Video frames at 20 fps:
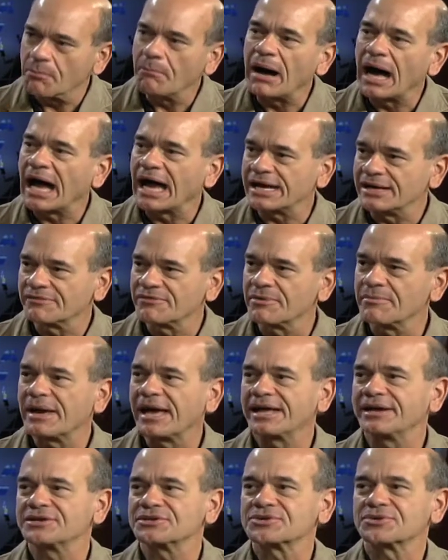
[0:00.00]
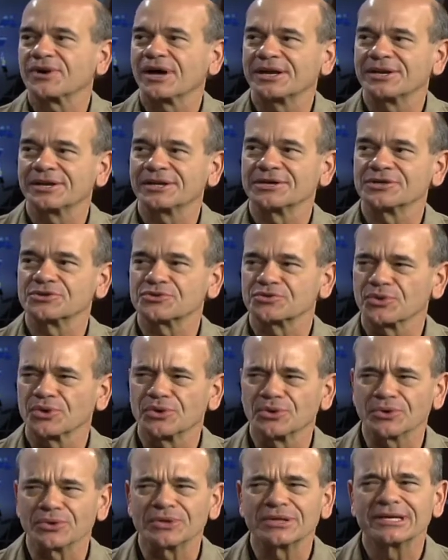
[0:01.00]
mind of the man he's trying to
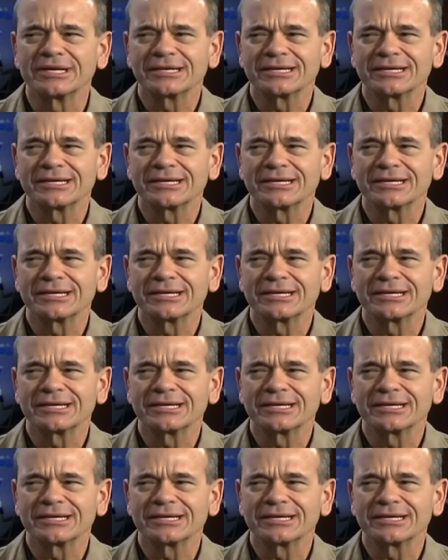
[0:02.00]
control?